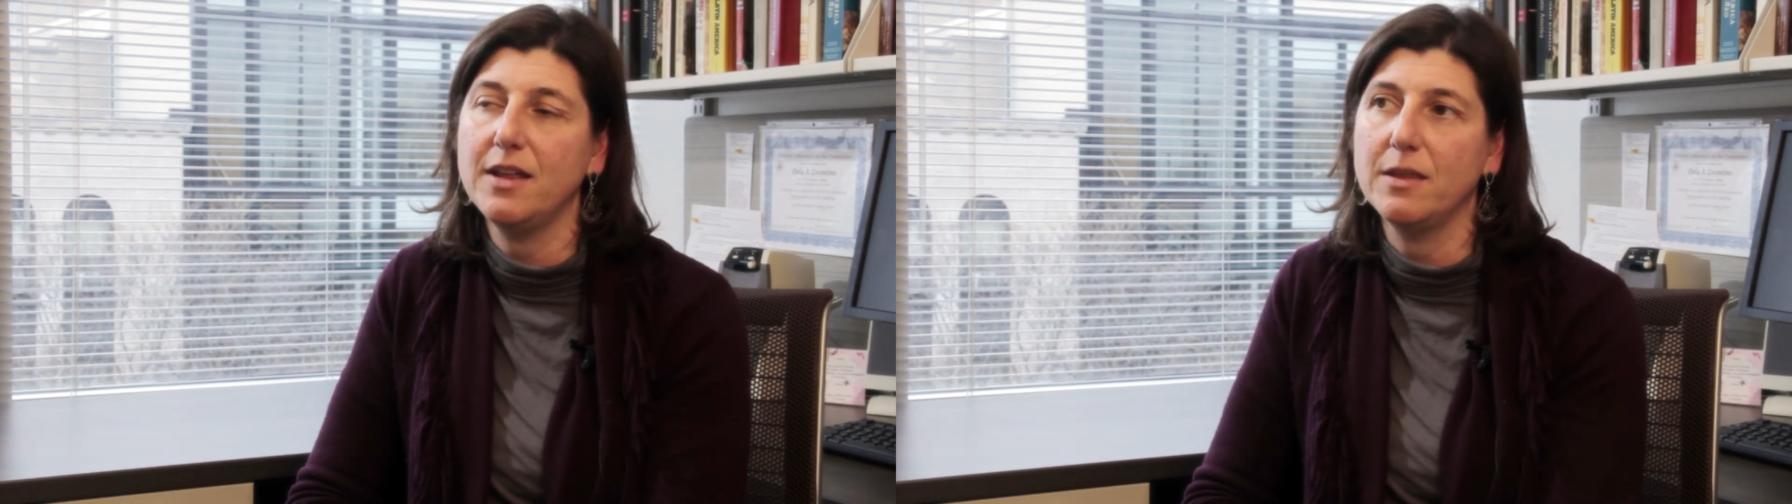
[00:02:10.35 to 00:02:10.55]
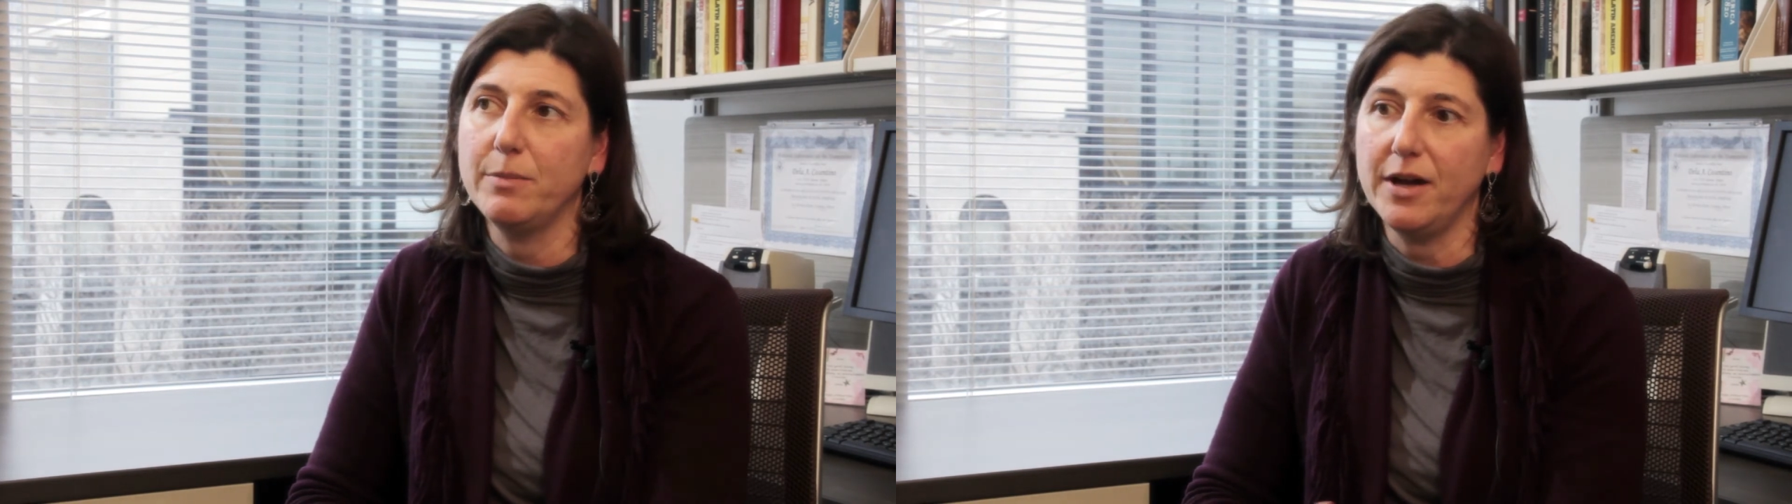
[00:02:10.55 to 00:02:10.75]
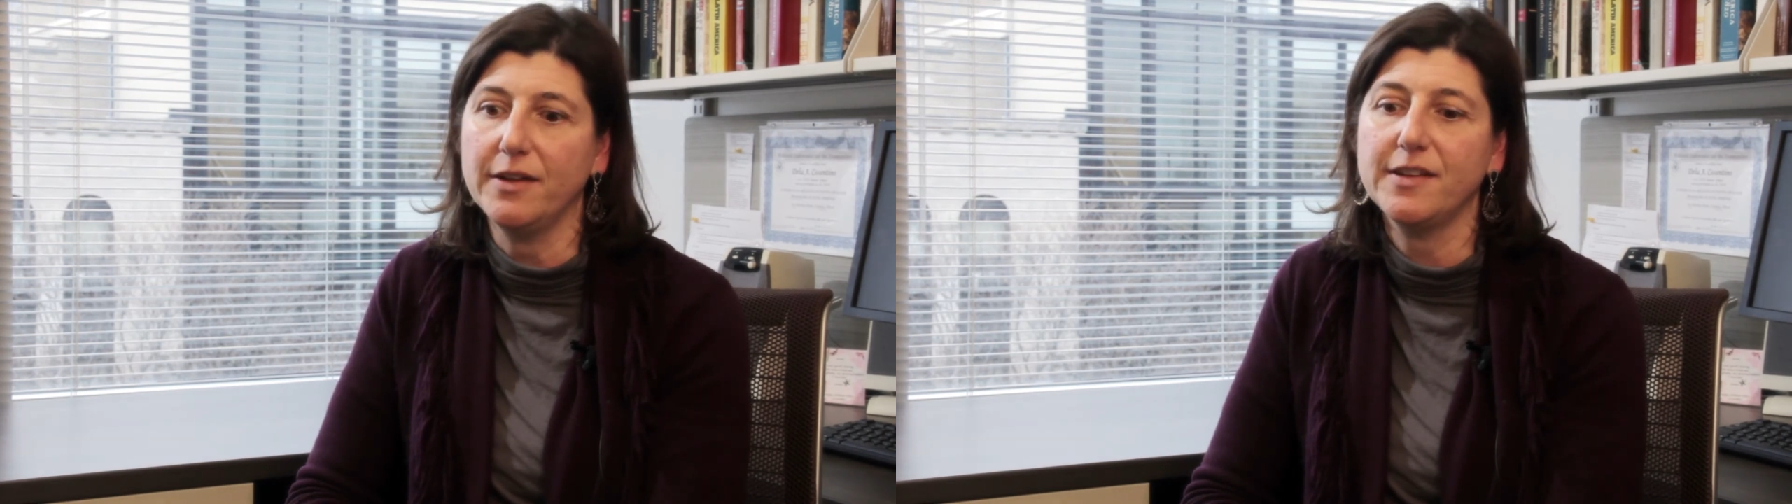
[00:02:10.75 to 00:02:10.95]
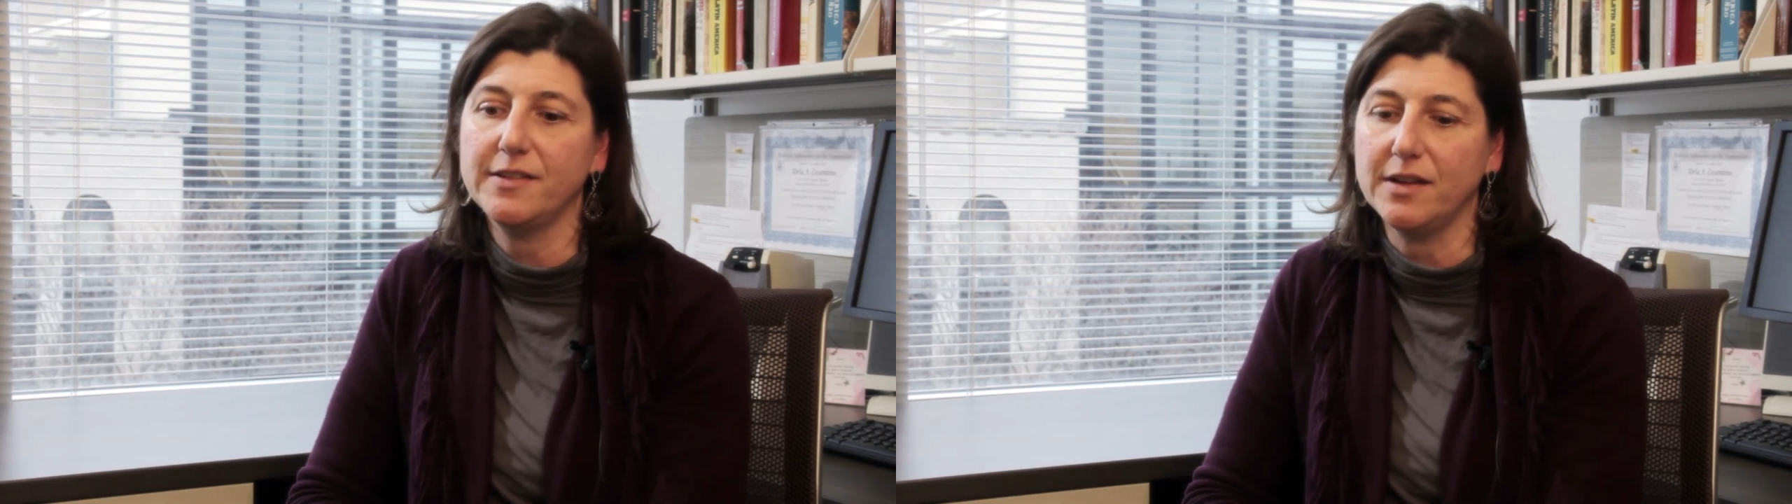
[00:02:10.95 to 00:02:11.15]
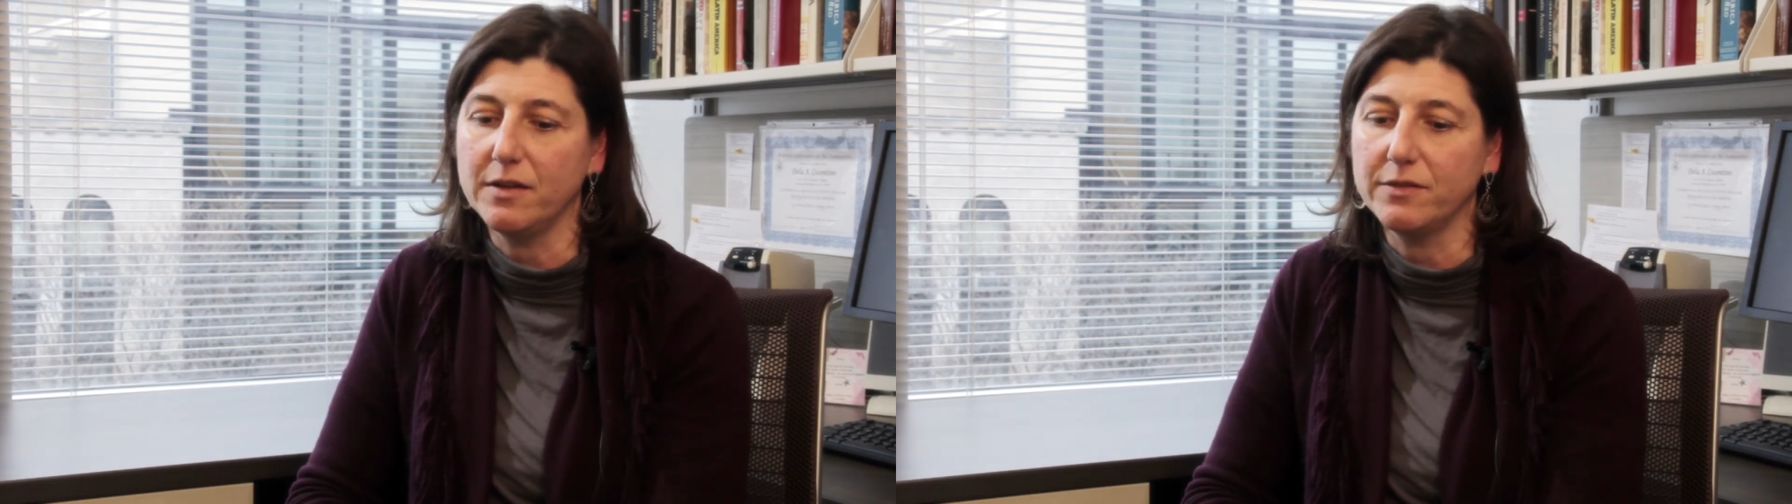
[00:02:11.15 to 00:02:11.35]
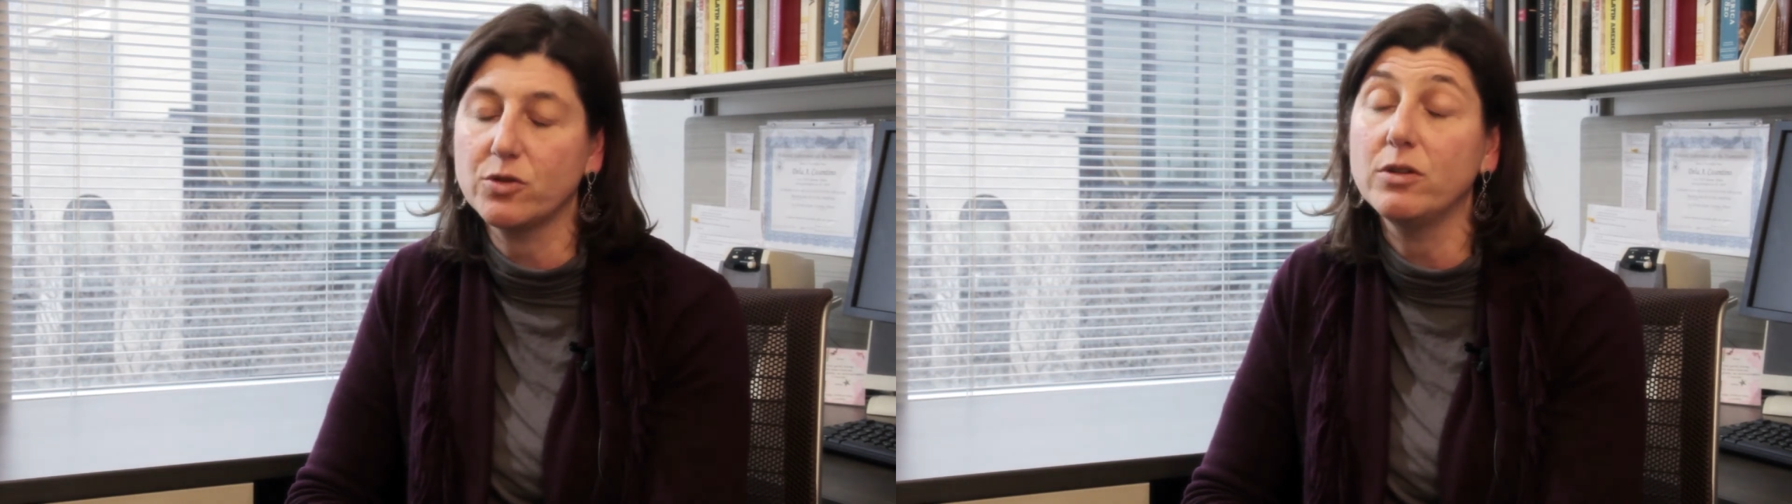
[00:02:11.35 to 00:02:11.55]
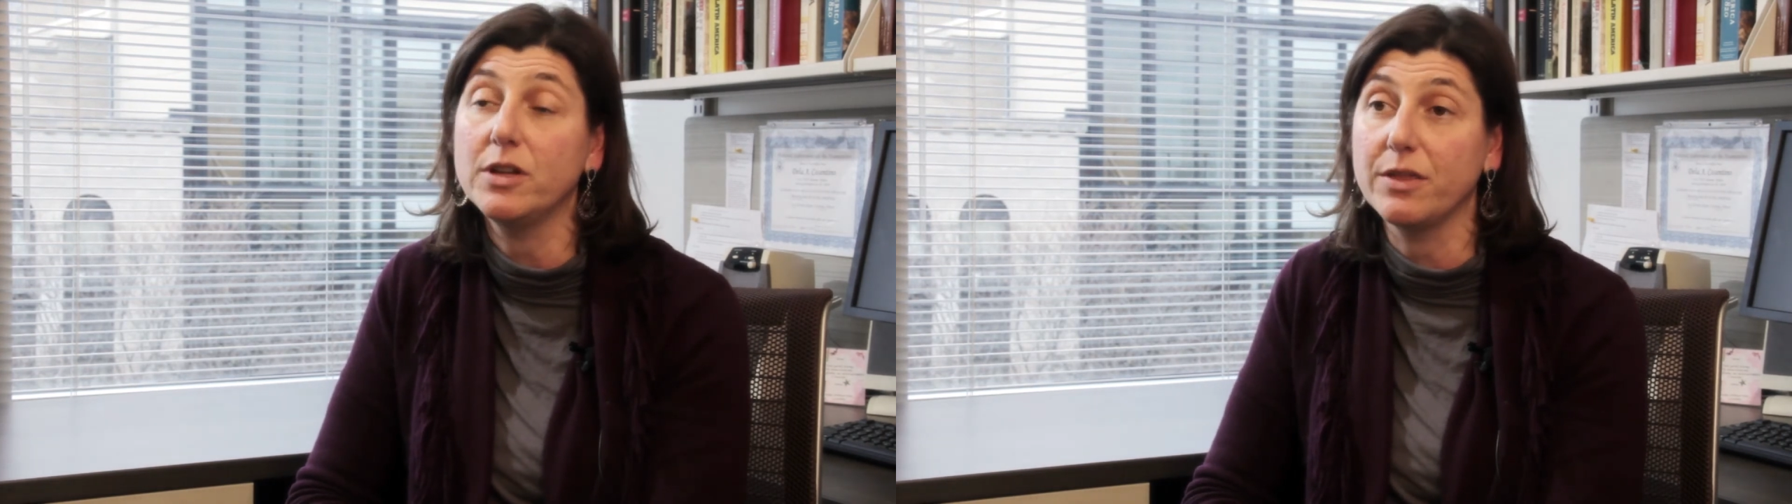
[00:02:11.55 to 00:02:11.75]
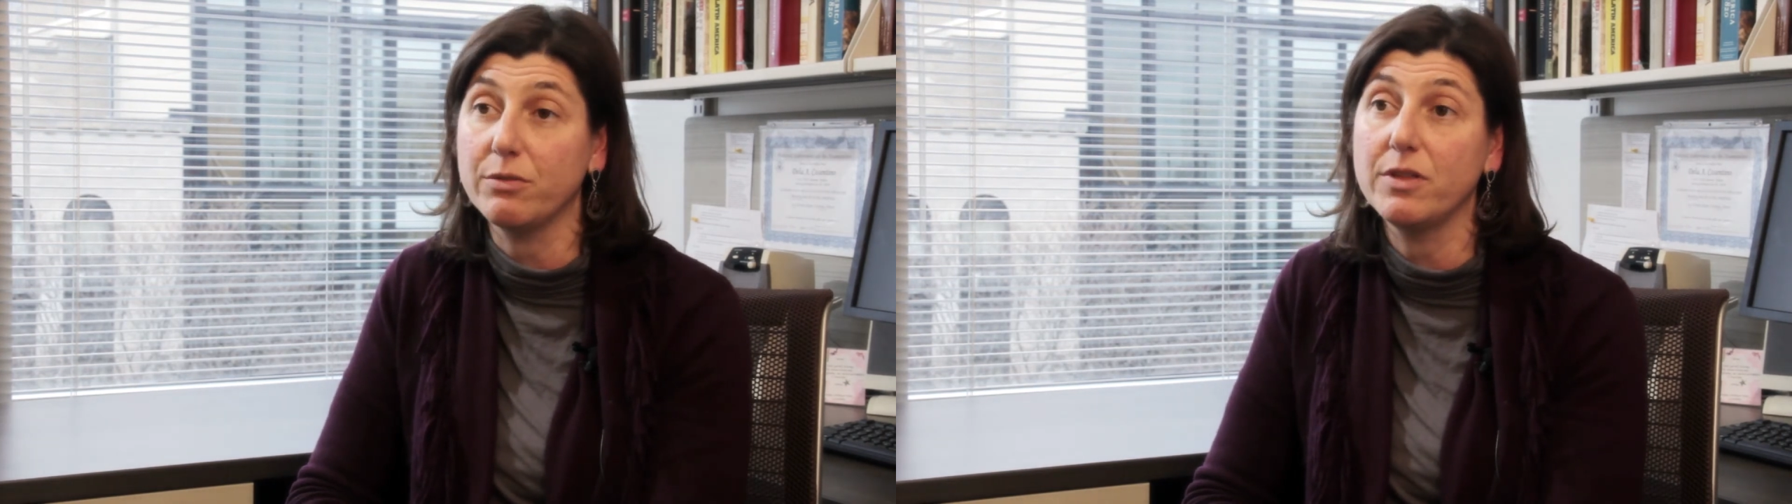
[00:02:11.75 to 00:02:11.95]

in the process of scrolling